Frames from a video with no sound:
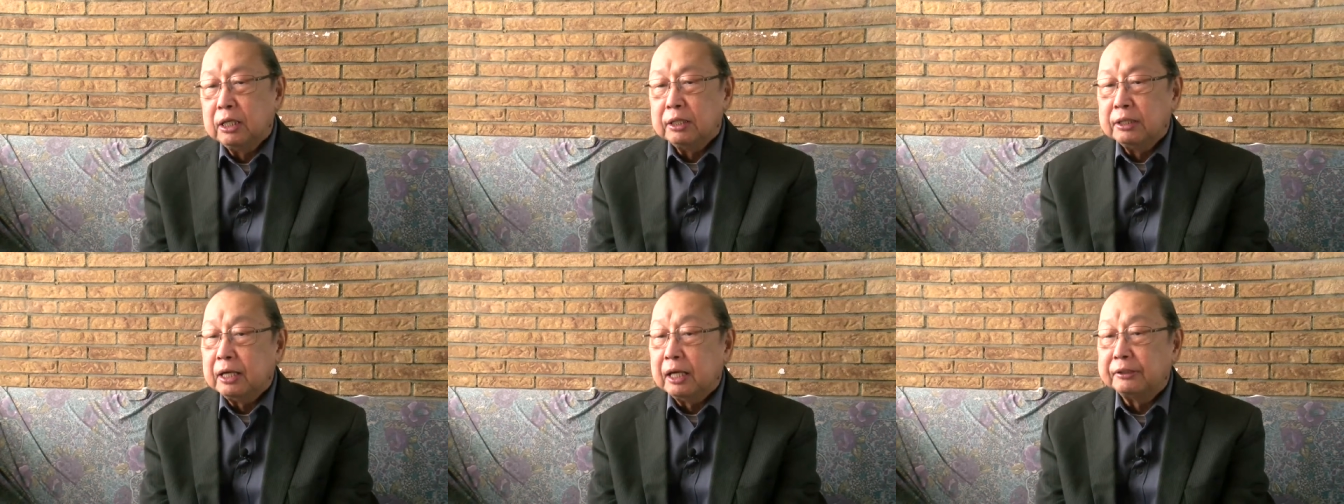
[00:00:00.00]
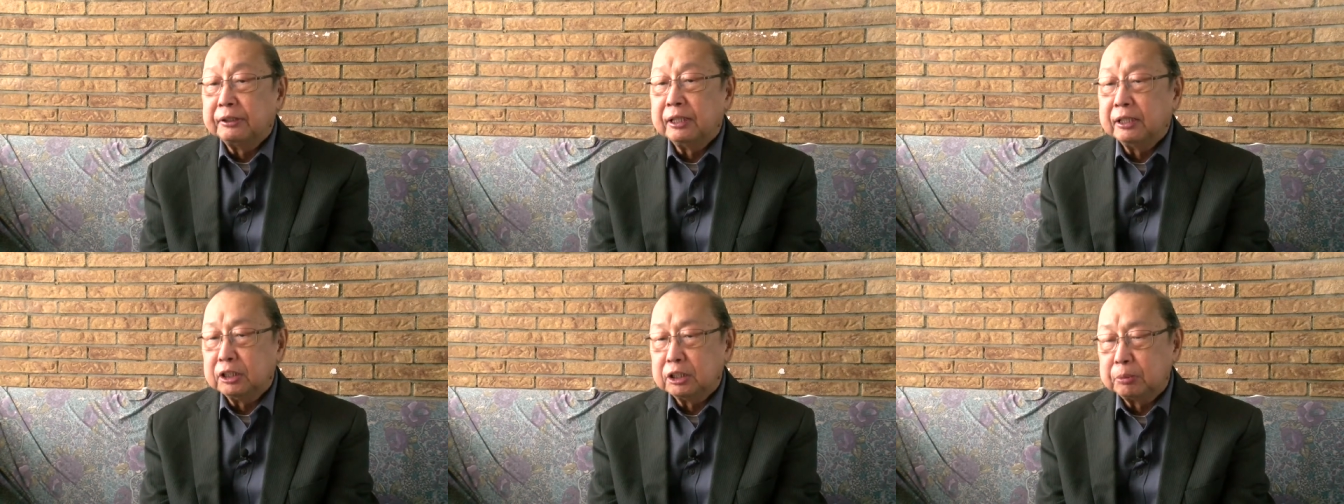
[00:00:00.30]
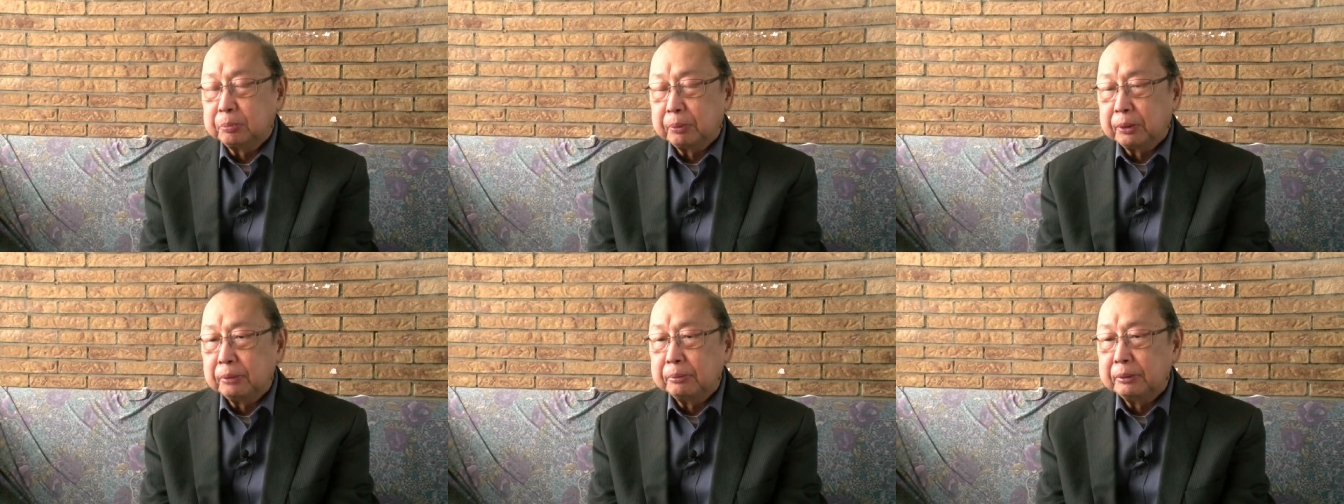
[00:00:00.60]
nothing is
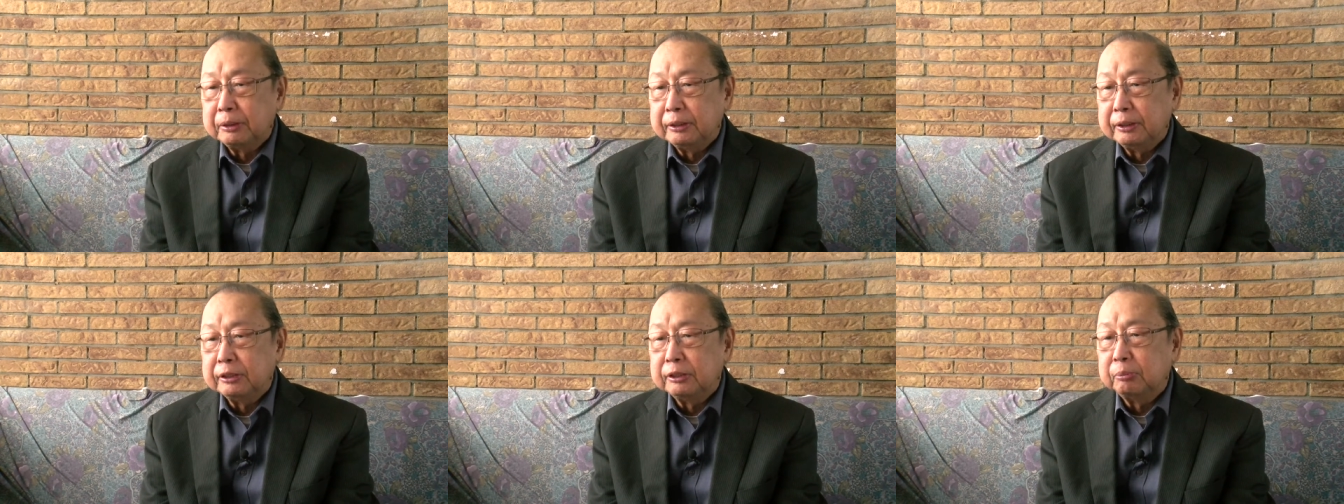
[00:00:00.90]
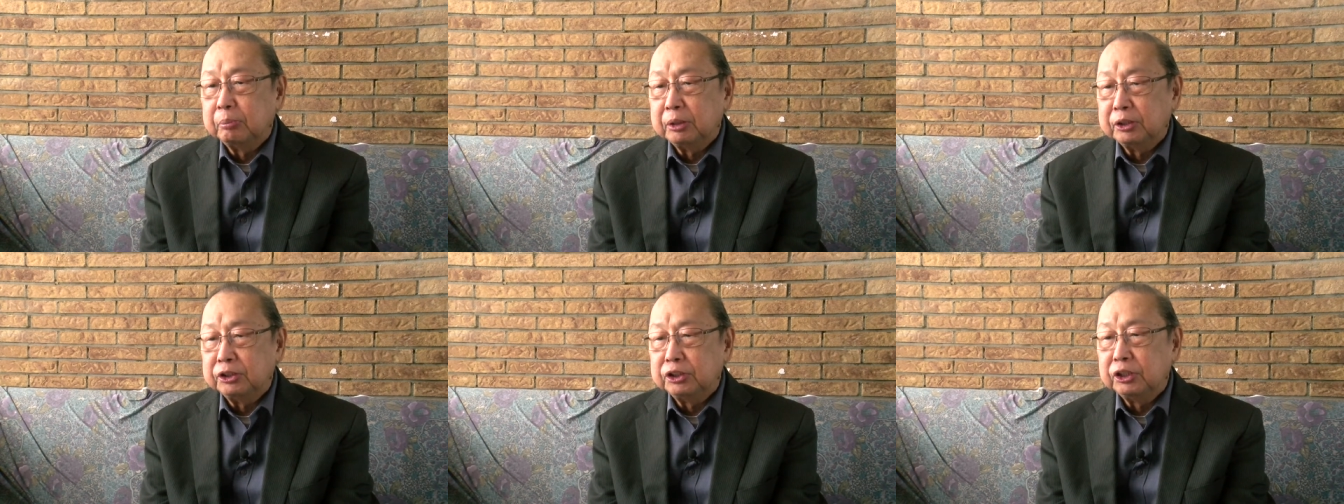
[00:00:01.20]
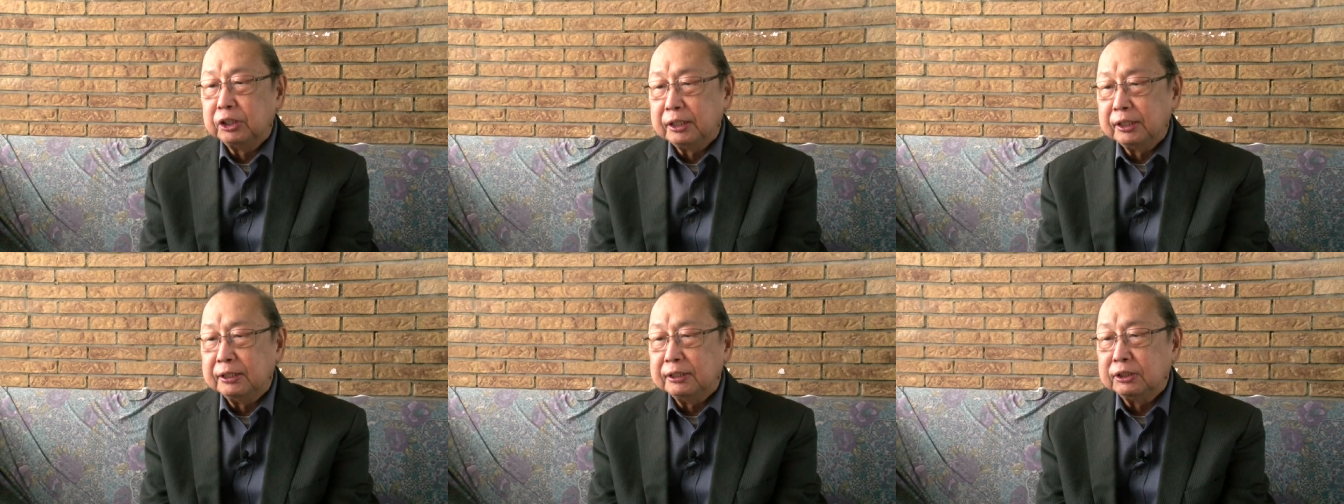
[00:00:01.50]
permanent but
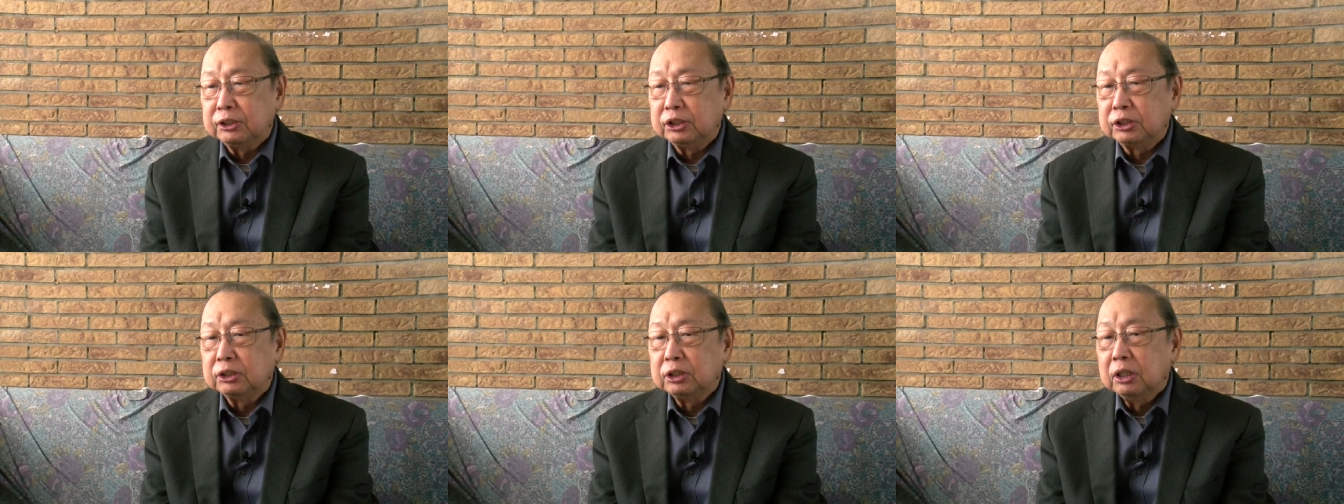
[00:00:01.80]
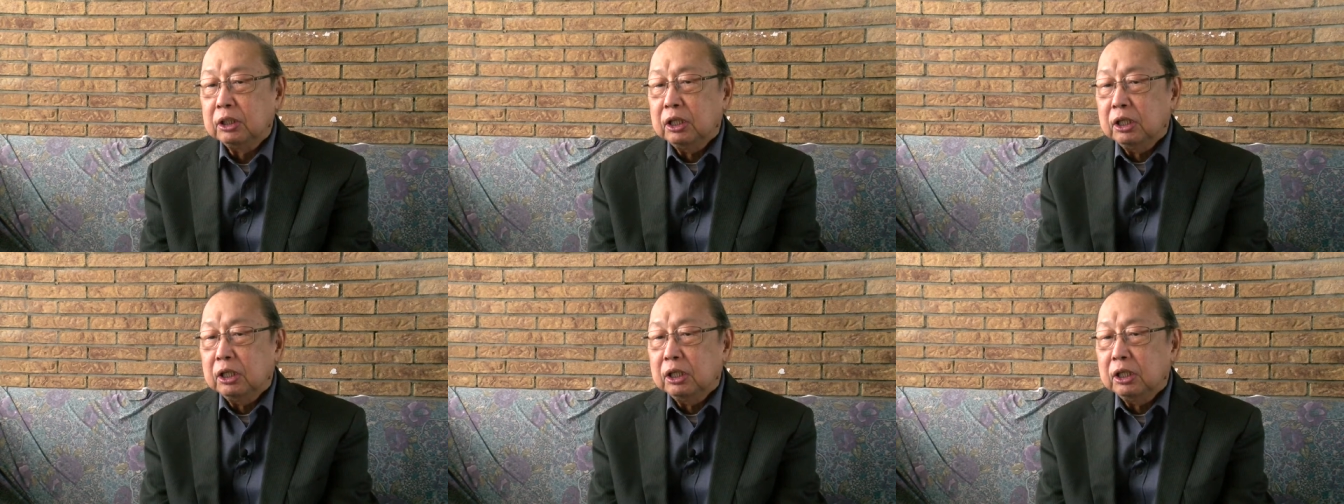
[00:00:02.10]
change.